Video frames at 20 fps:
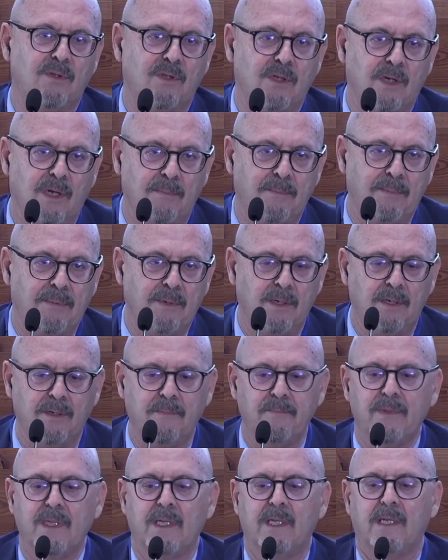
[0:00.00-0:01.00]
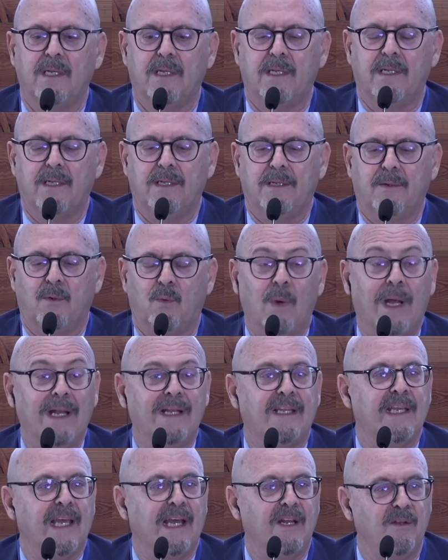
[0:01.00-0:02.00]
that young people
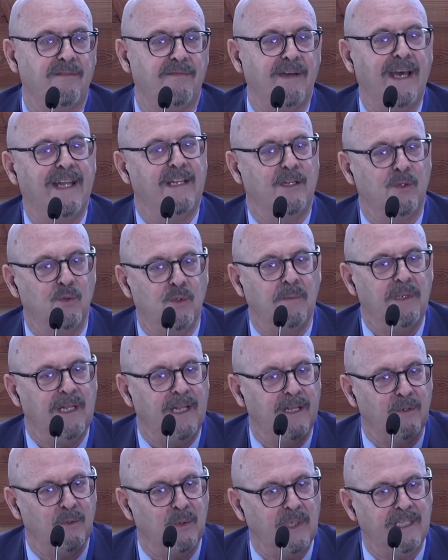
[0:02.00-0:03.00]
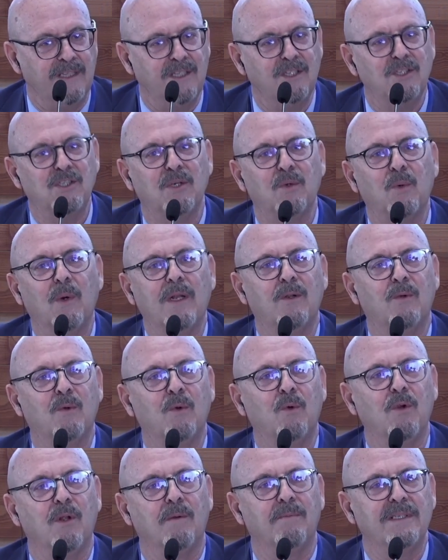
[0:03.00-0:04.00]
complain about
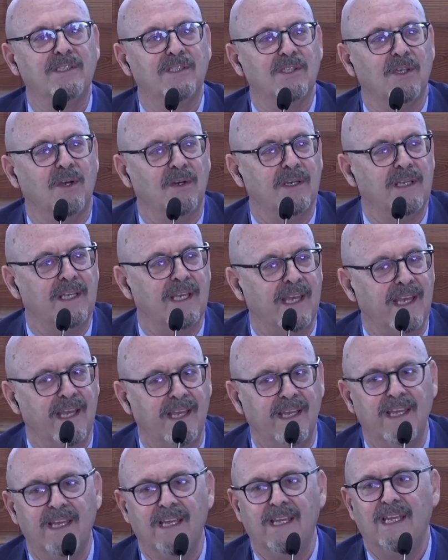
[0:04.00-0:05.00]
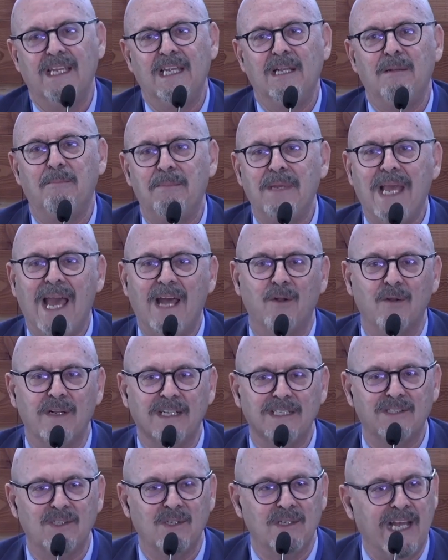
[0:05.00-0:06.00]
lack of connectivity.
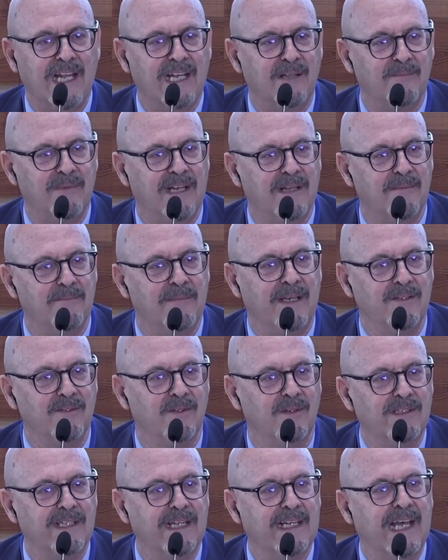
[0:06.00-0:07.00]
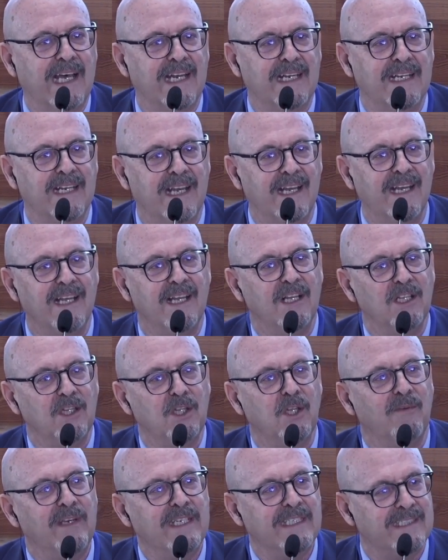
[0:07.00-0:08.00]
Yes, it's true. In Italy,
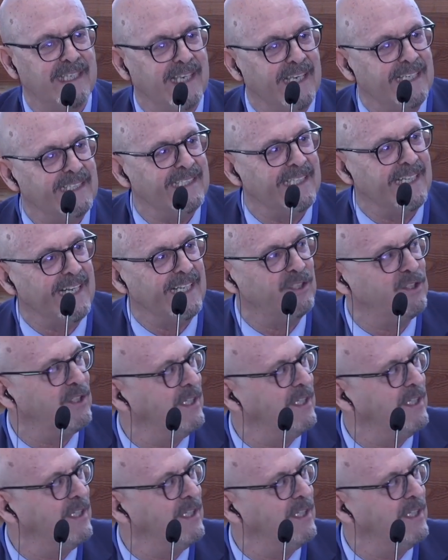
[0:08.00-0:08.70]
we were lagging